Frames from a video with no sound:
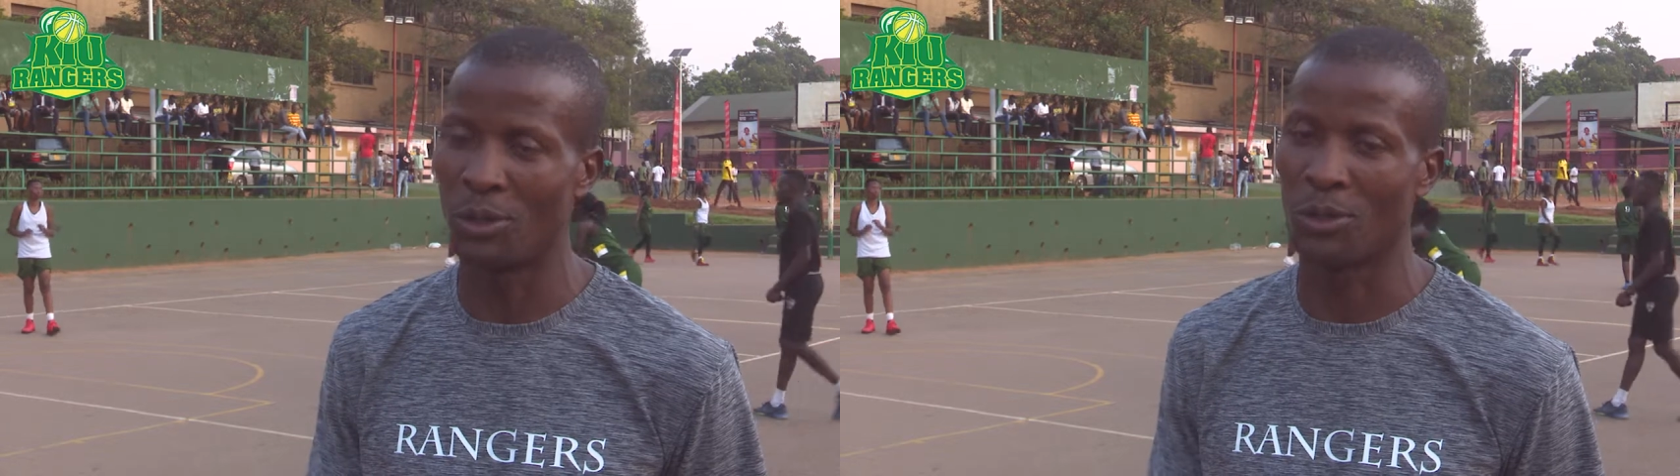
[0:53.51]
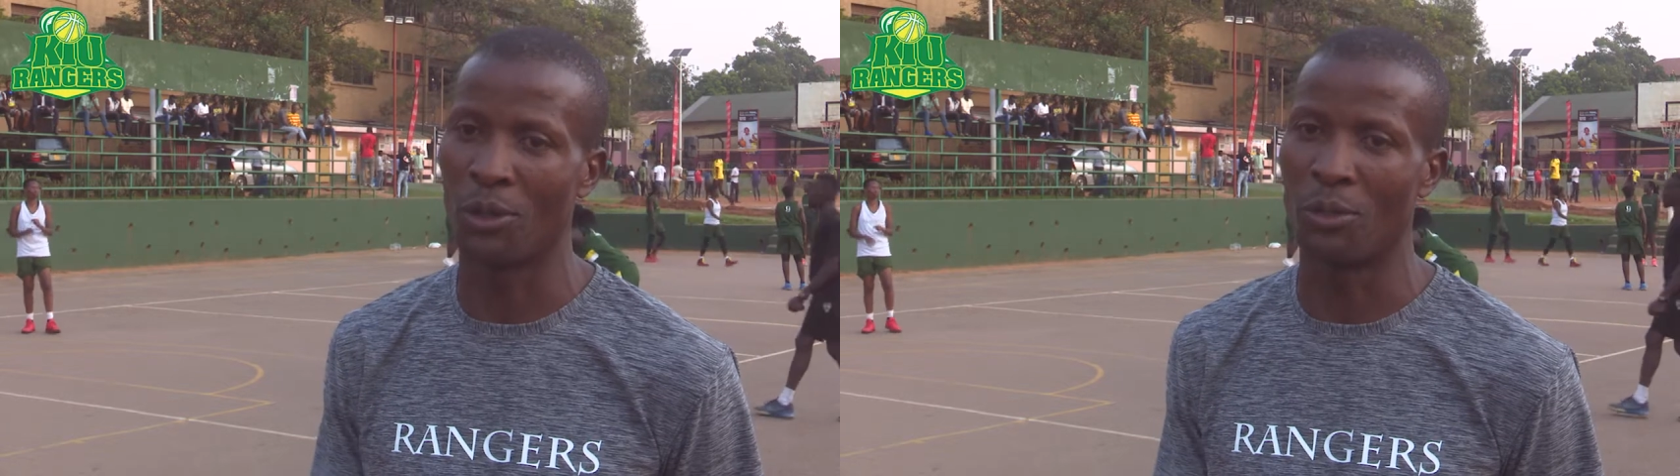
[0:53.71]

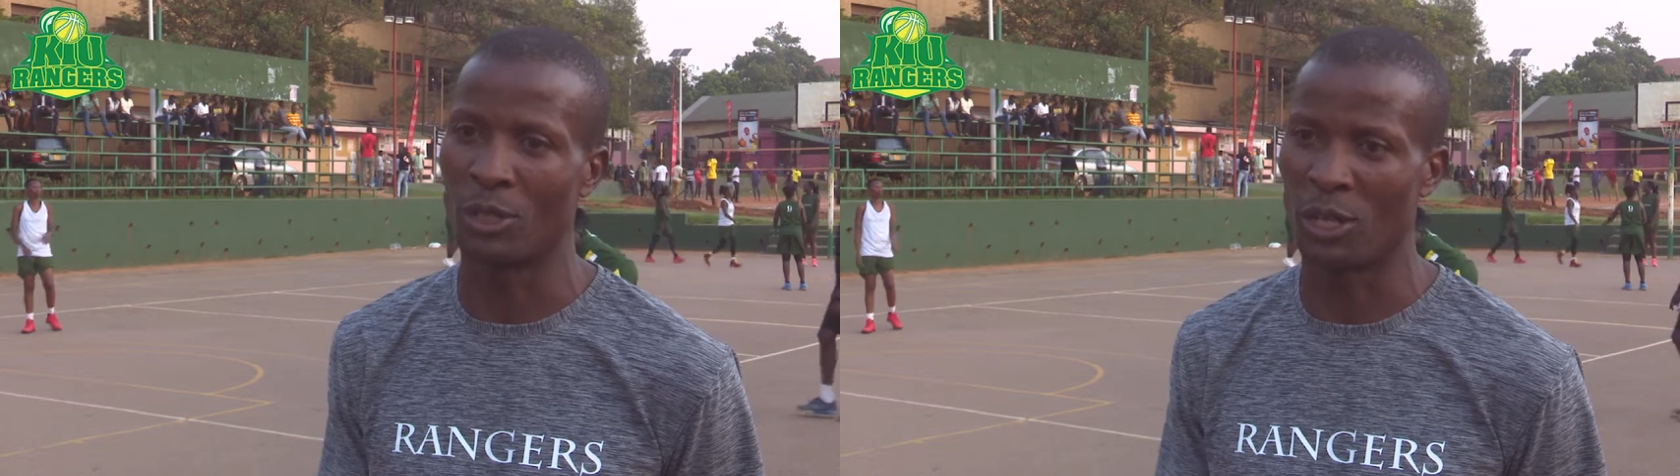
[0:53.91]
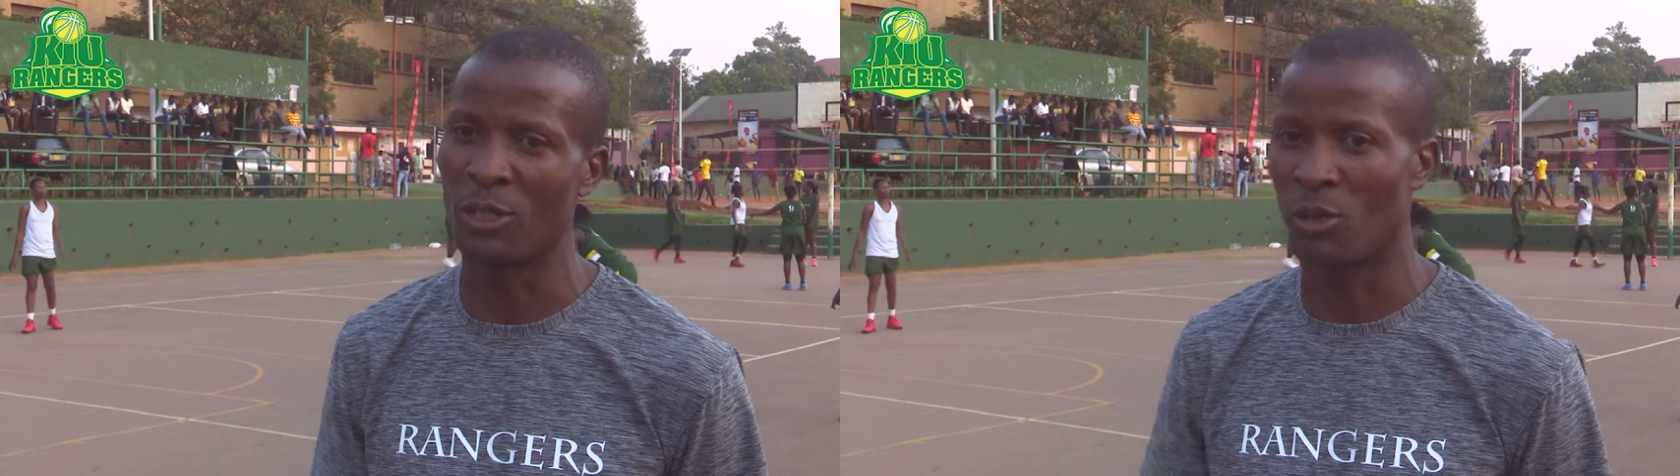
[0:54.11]
So we're
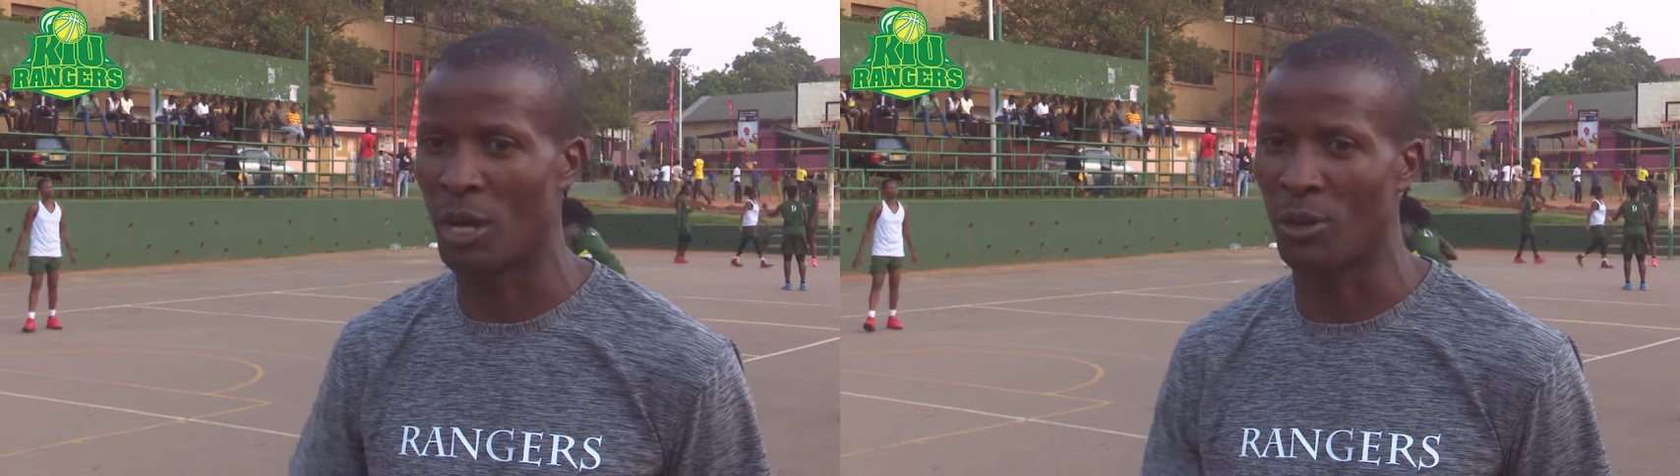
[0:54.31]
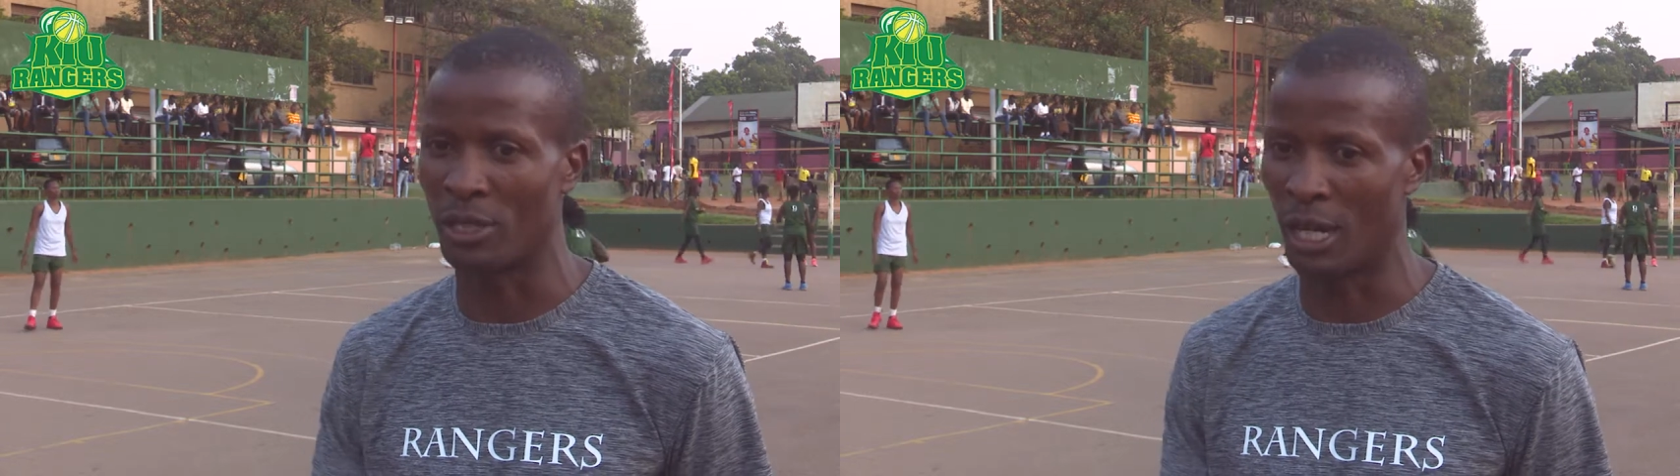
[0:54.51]
trying to
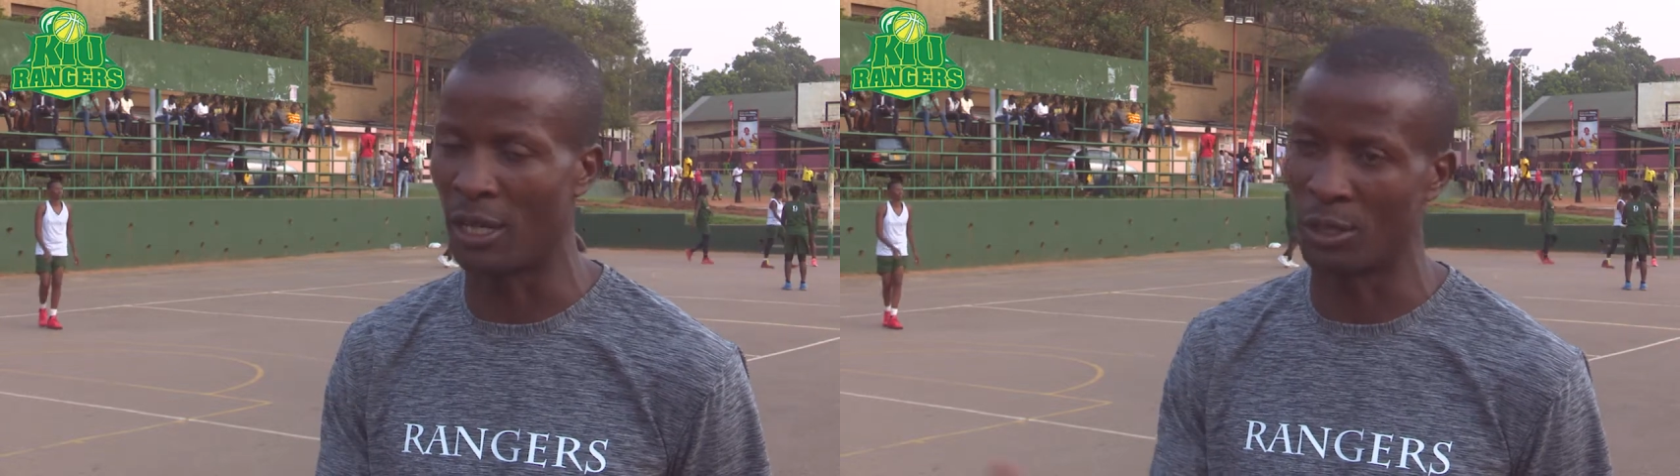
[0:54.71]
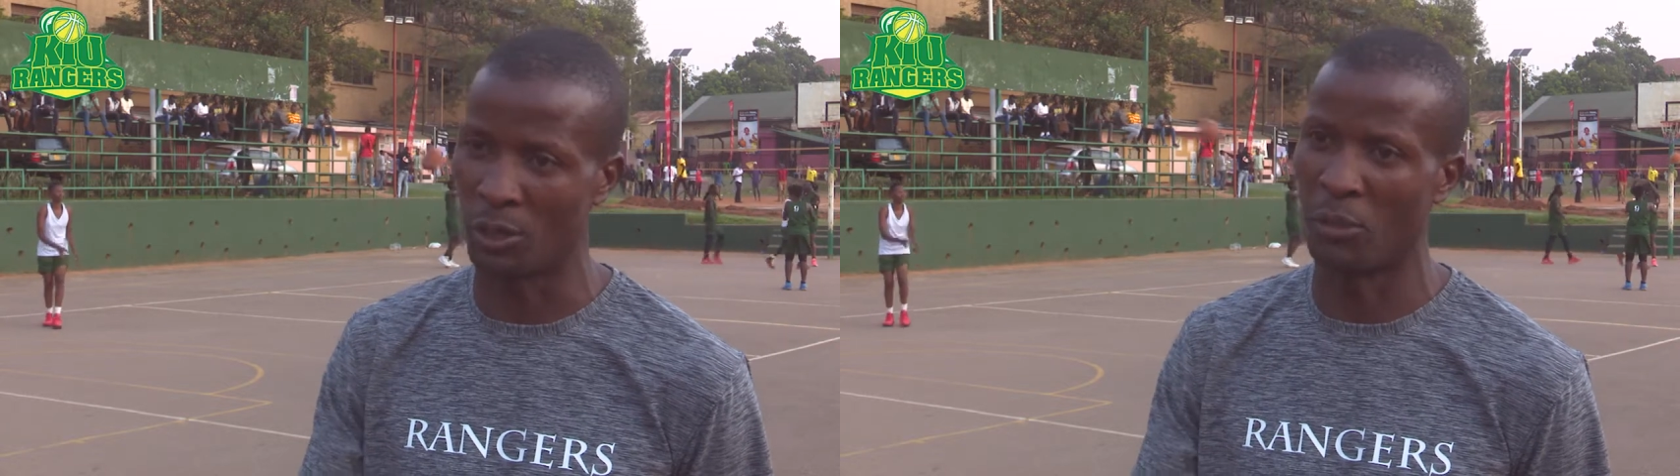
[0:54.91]
work on
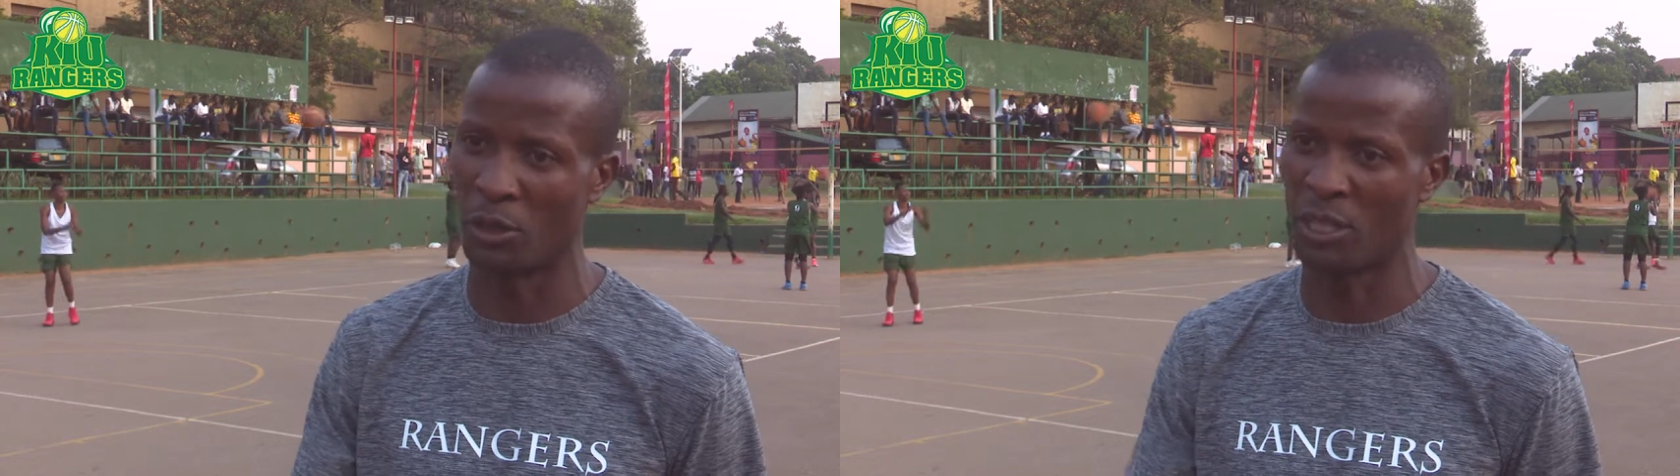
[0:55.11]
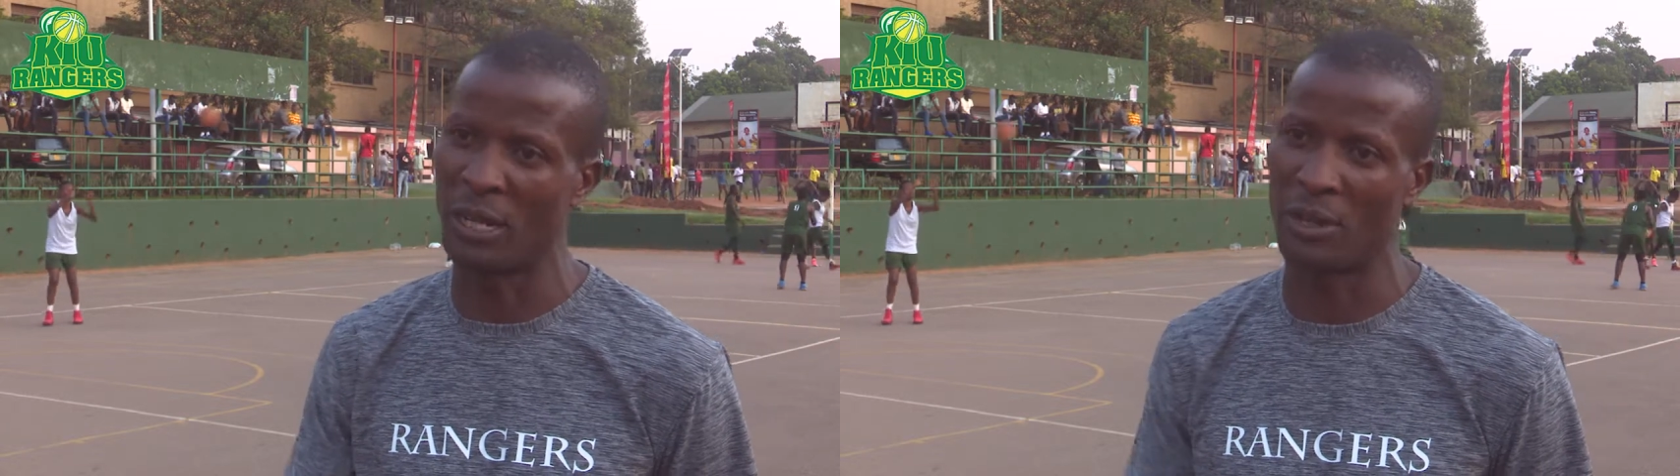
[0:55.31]

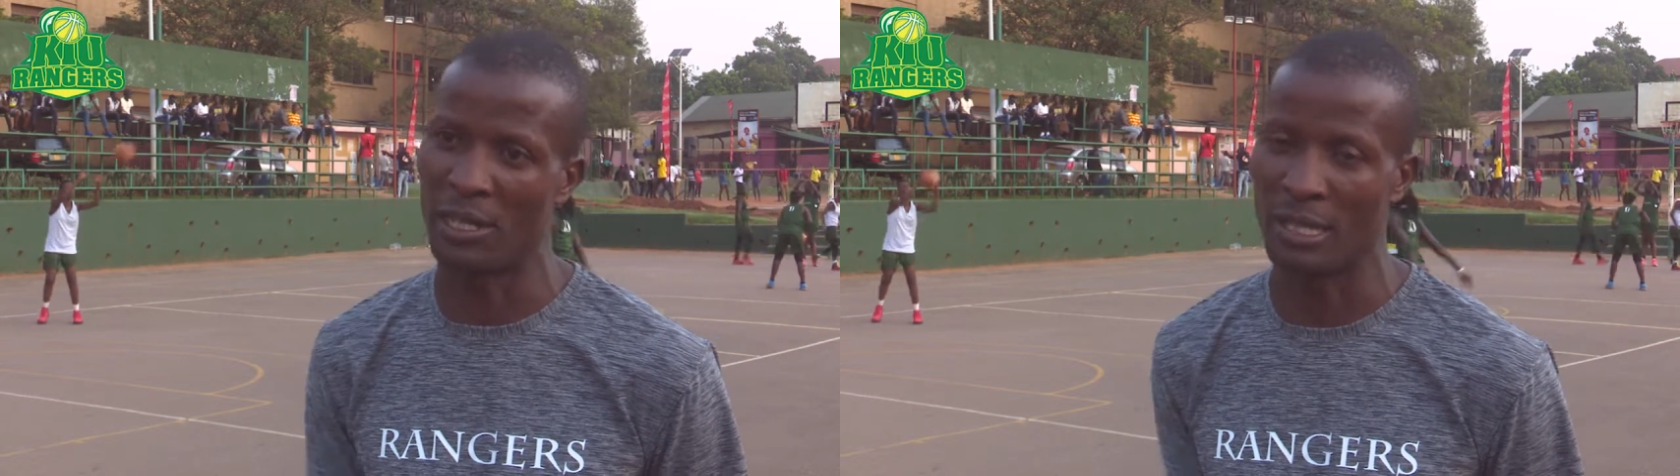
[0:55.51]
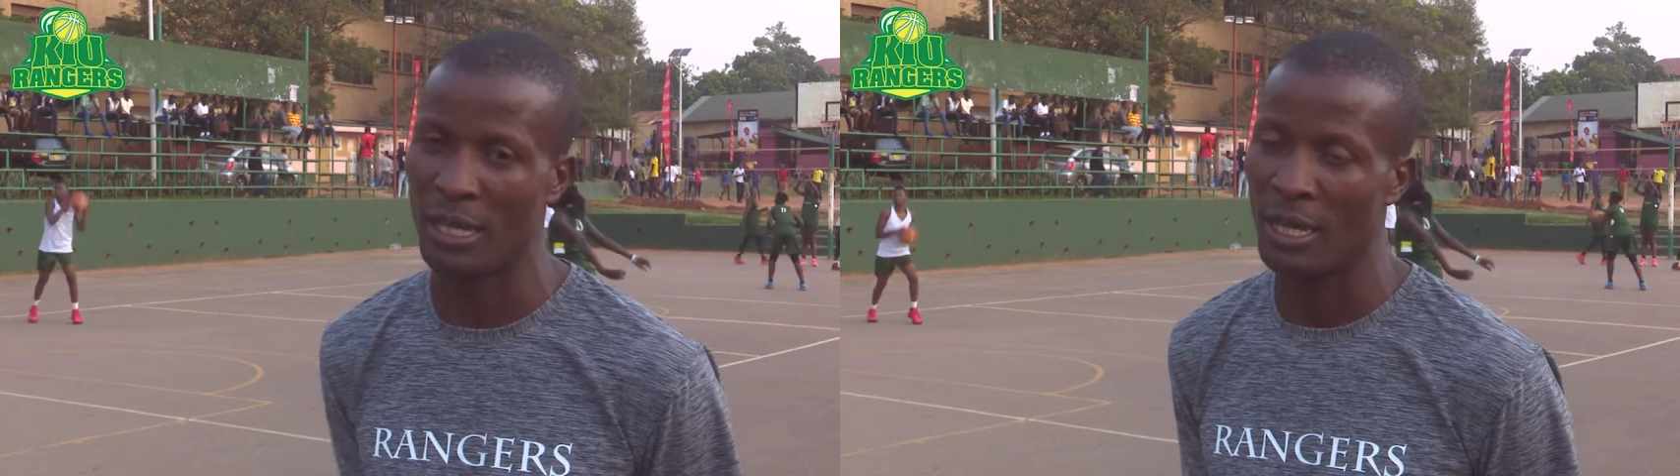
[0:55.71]
both
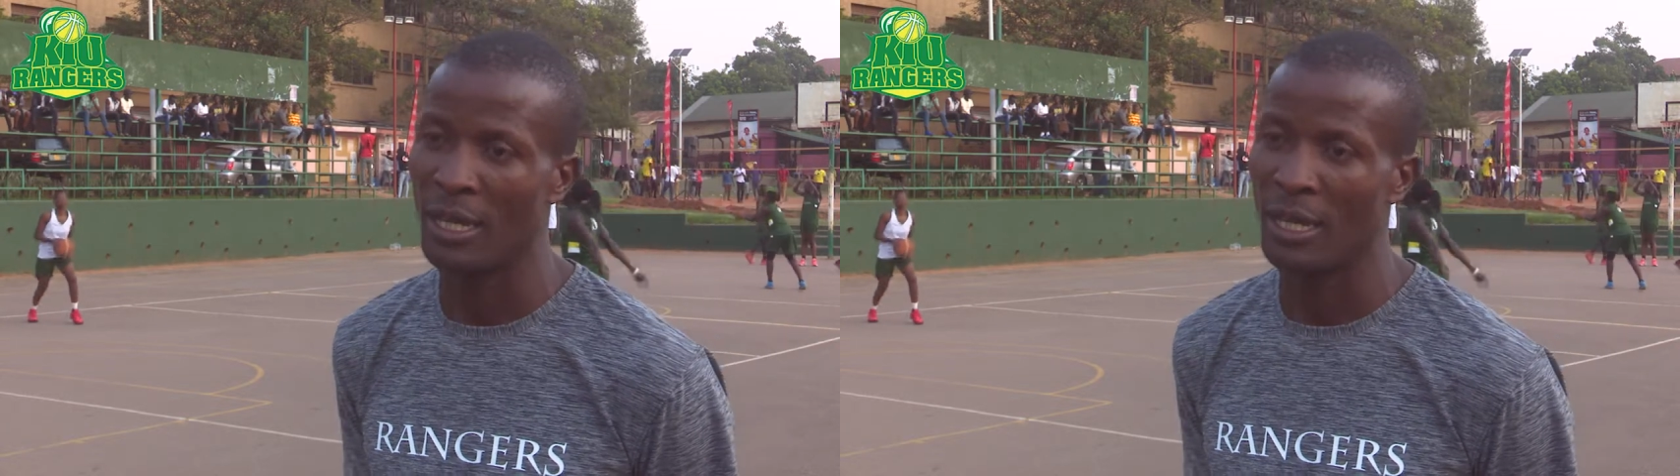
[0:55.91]
areas.